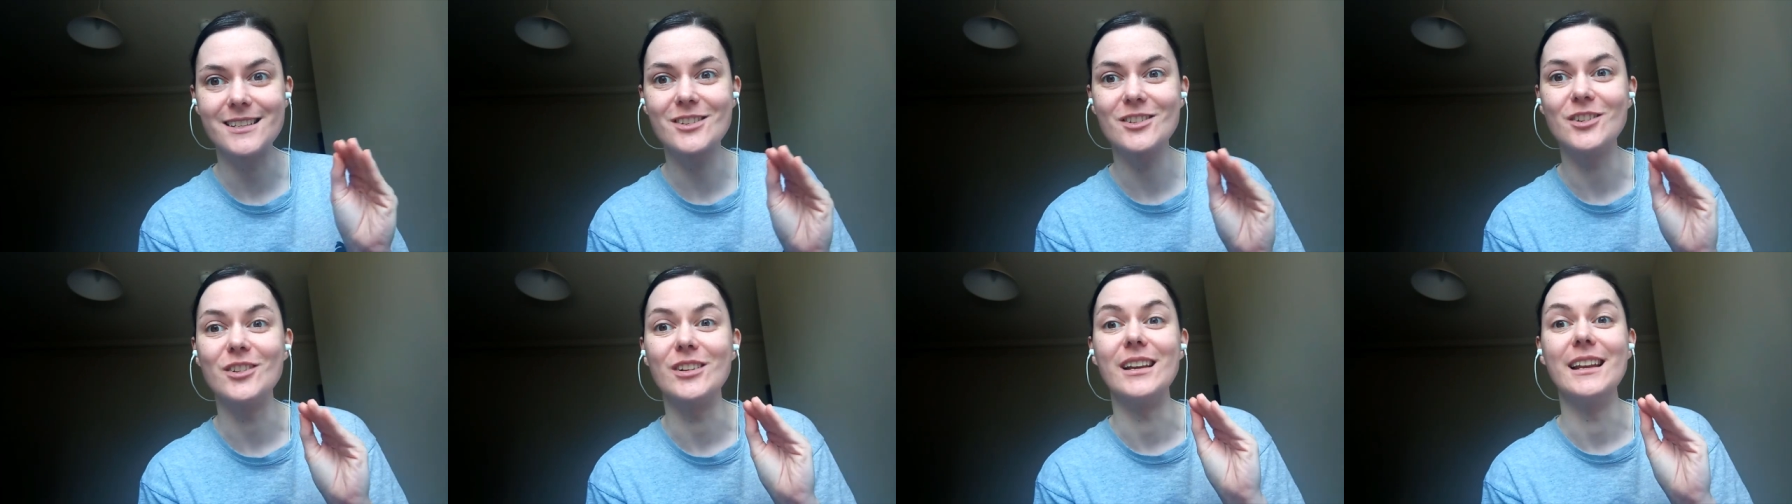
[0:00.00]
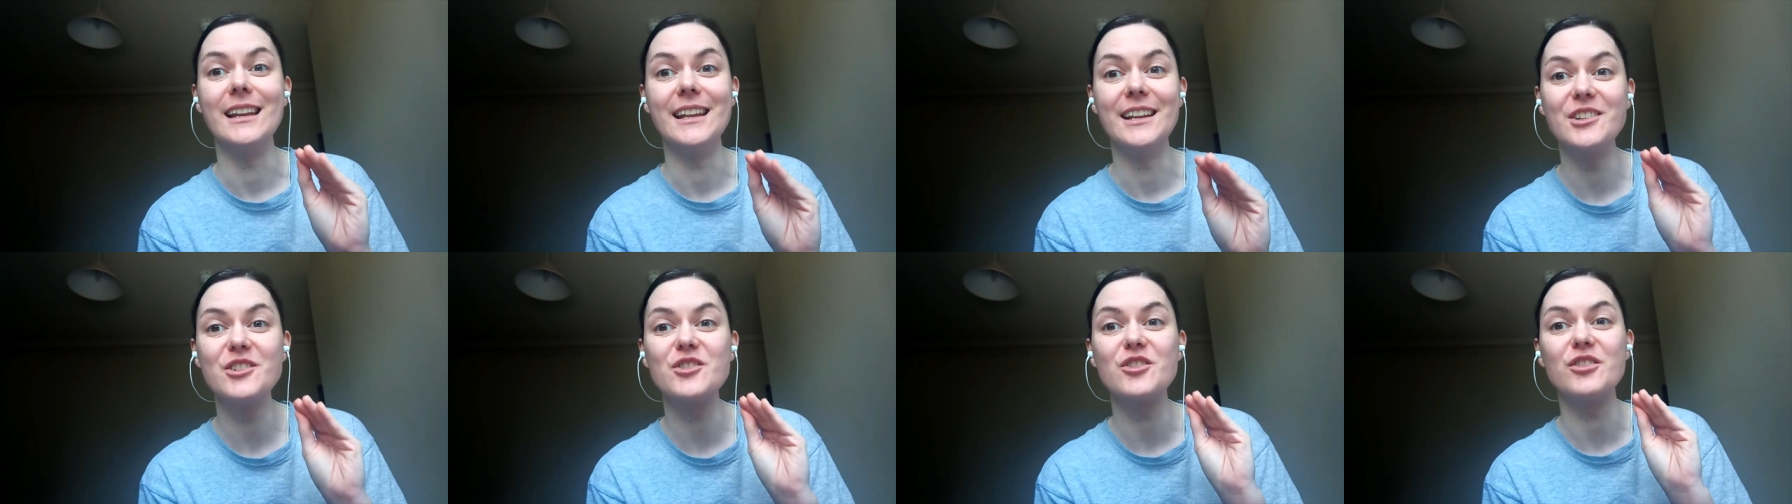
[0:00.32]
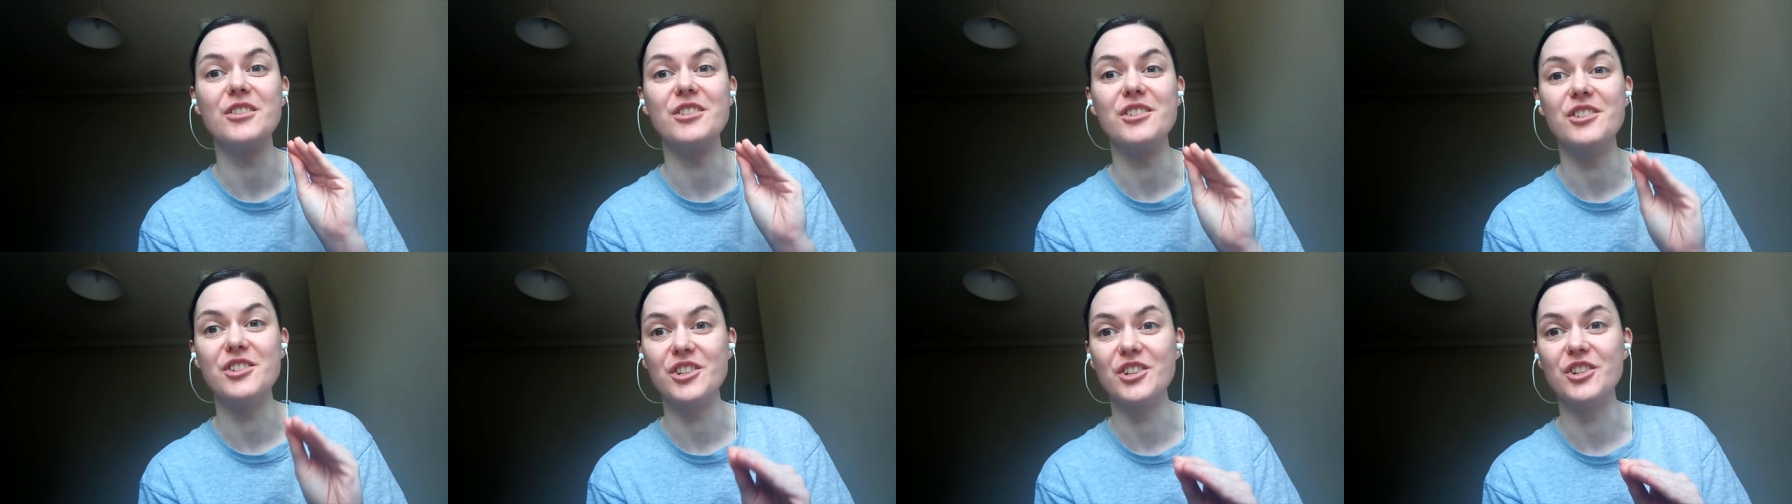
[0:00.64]
could
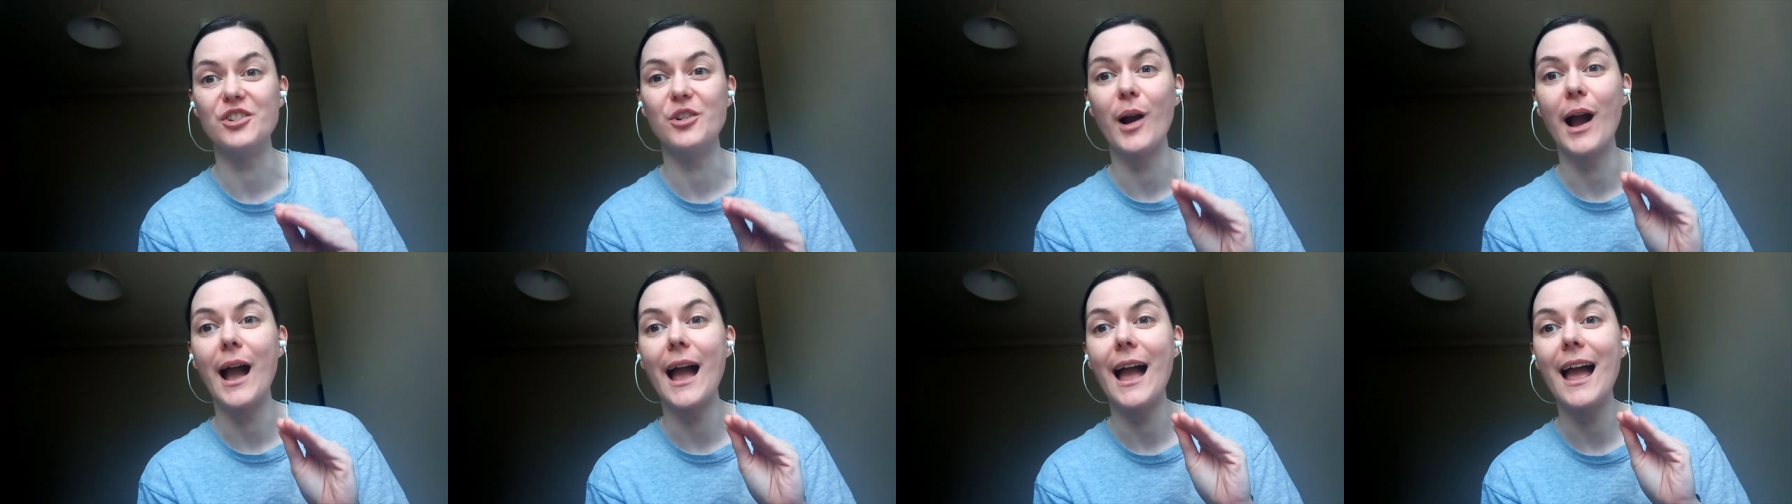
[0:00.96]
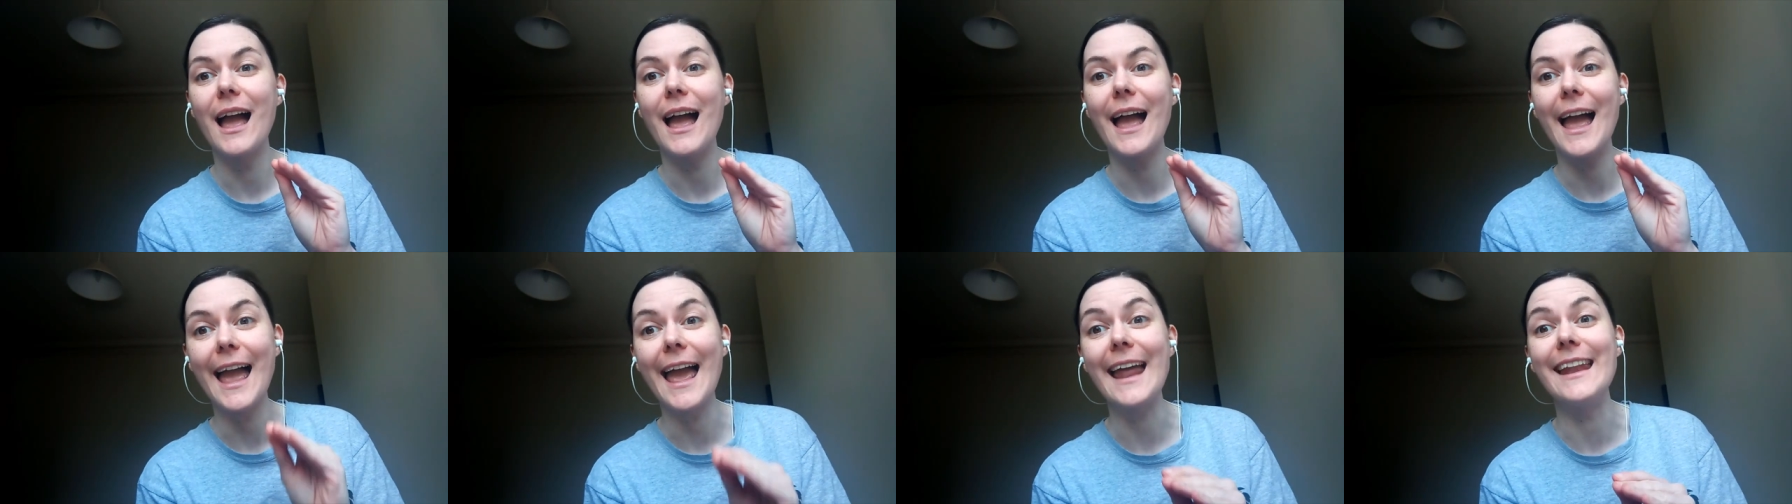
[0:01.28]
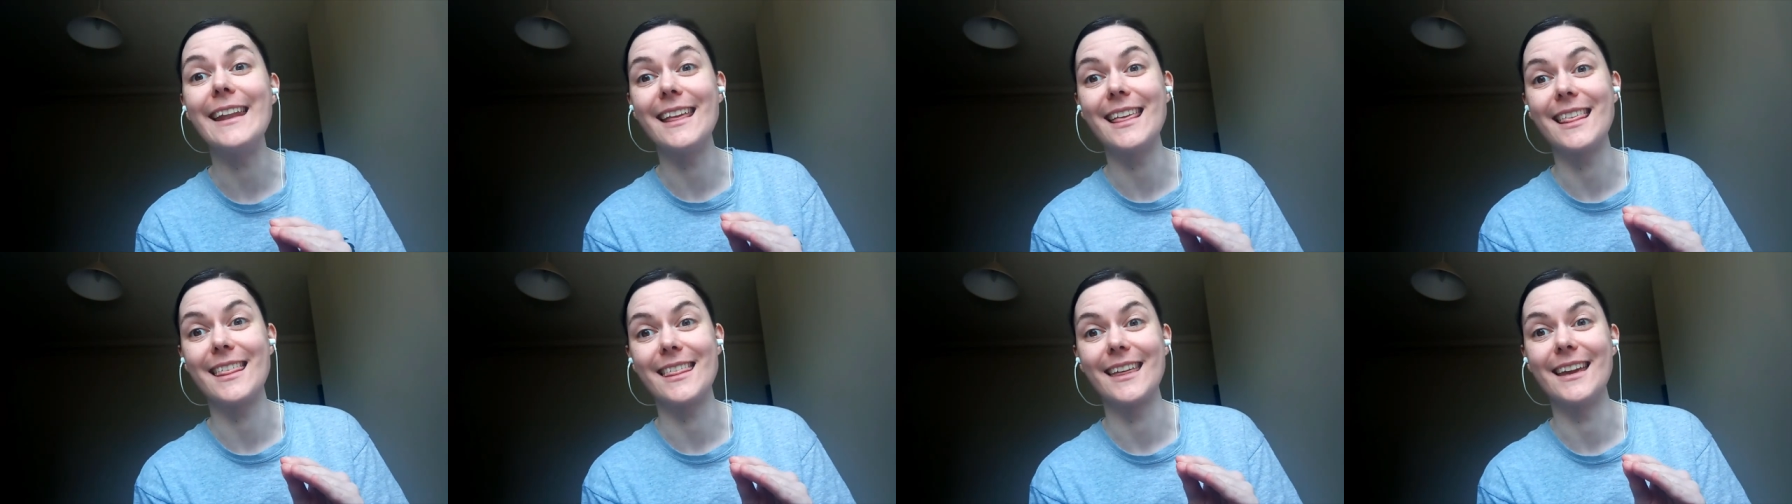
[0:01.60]
literally do
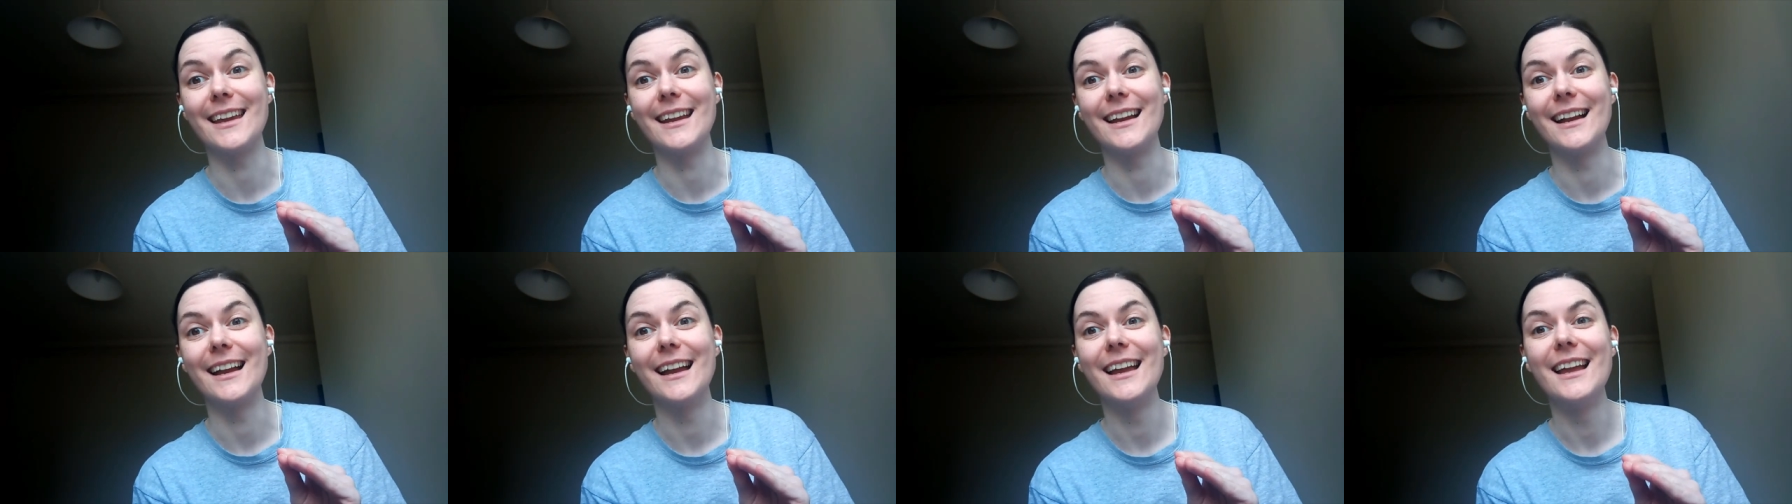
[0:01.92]
anything.